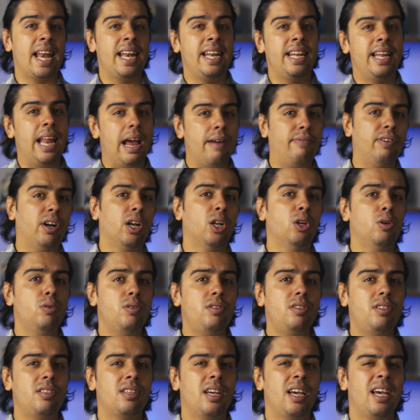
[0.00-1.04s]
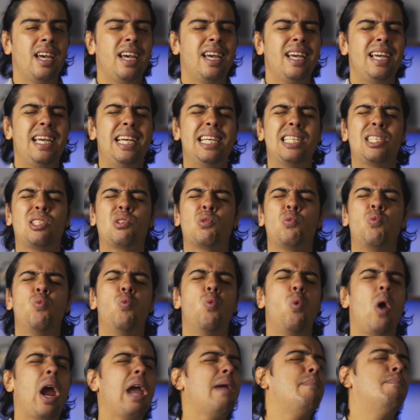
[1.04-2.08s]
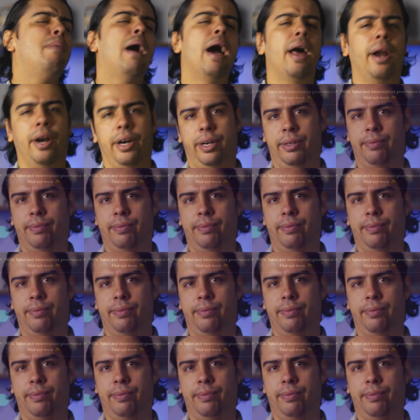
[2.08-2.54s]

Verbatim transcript: never lose is way better.